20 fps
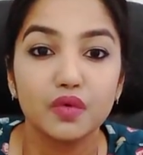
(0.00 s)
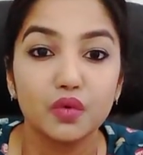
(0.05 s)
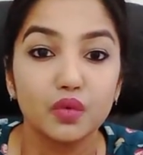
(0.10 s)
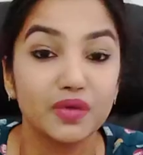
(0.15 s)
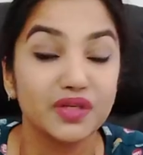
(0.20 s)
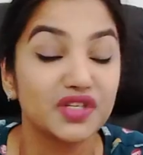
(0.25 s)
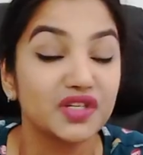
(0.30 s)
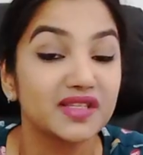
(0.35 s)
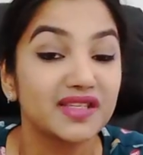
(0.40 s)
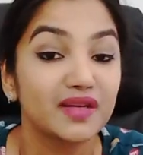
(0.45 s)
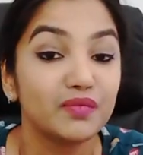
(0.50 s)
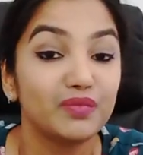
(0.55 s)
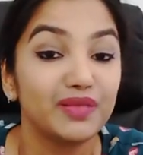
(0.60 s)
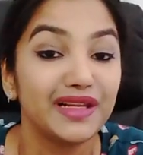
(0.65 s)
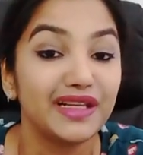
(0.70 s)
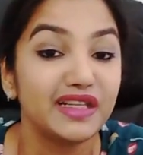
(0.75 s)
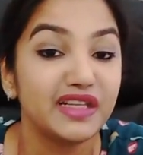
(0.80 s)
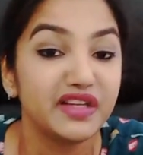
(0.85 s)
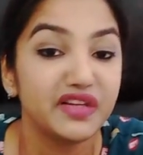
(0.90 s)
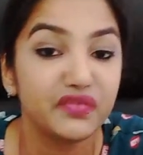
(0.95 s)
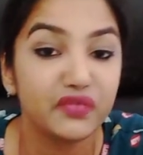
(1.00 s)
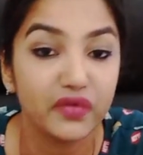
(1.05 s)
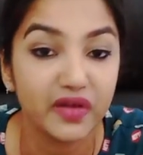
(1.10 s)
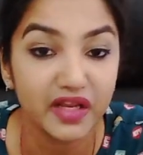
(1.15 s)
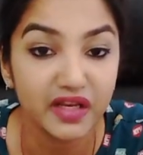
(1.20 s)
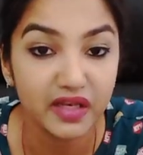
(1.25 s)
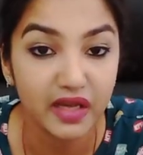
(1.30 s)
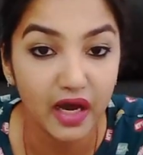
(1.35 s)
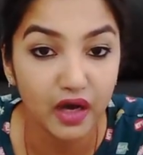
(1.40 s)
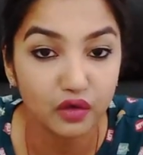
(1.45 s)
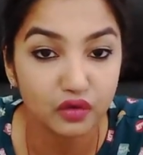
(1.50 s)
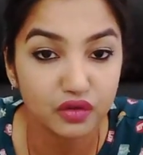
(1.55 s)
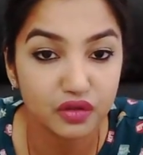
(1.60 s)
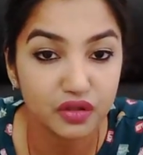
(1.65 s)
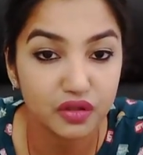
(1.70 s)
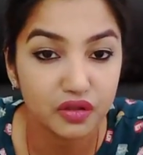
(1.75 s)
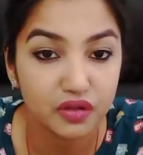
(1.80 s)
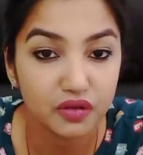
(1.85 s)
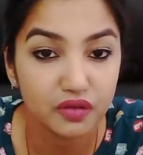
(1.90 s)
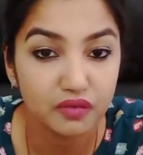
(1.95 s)
which is completely drained
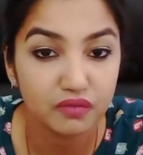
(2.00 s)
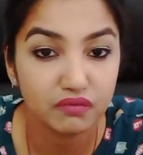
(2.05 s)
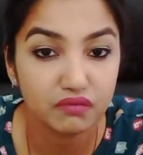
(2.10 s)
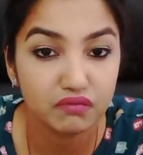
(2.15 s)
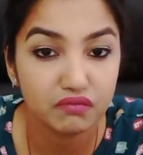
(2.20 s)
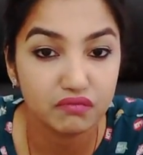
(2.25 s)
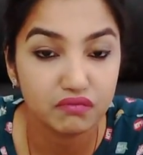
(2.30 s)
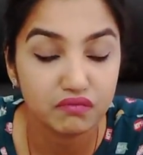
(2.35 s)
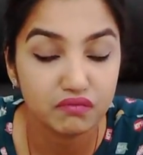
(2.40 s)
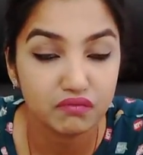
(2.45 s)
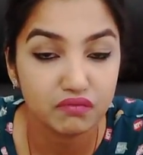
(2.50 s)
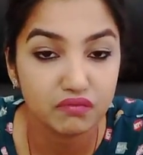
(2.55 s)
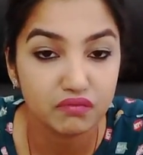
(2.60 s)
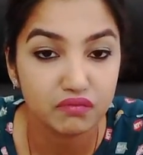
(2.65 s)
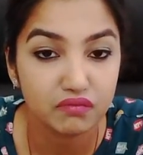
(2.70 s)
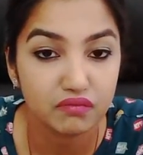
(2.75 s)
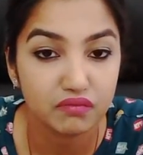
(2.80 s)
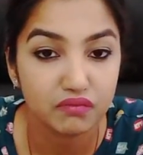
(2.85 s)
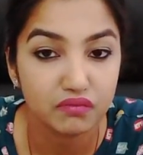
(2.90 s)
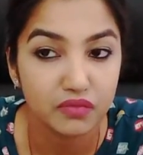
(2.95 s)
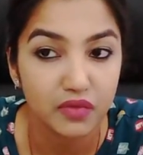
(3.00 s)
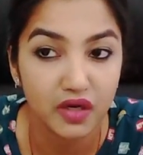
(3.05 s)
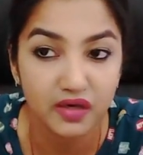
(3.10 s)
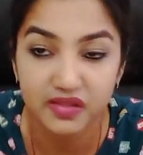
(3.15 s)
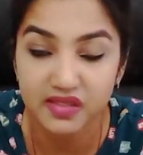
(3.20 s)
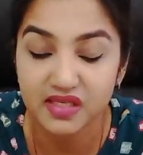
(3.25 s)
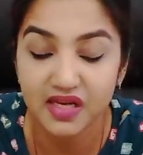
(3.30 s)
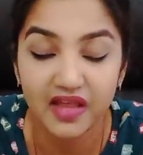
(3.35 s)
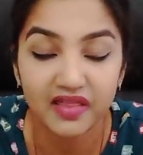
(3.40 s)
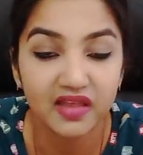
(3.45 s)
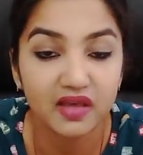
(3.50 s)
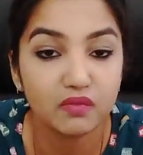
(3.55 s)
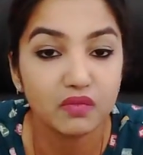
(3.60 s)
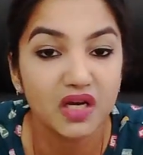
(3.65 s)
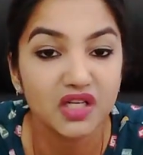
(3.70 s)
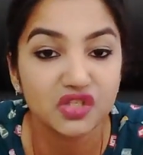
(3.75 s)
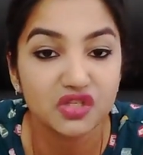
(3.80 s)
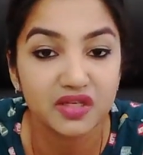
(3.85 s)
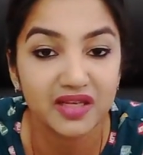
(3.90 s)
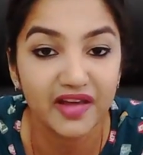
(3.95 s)
out. There is nothing
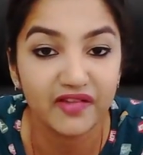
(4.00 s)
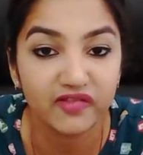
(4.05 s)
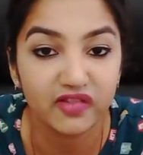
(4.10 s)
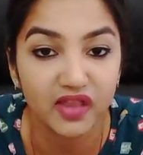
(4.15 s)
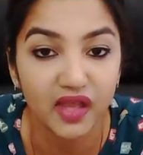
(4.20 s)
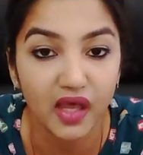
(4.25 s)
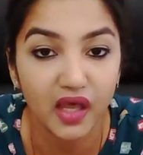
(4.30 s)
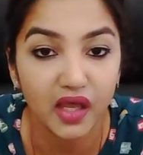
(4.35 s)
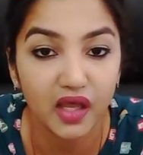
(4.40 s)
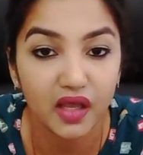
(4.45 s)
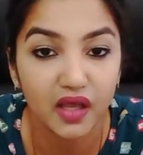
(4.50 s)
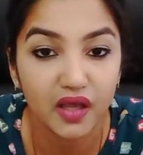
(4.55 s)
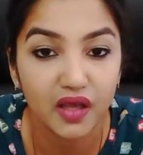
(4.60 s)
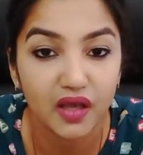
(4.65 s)
much left there.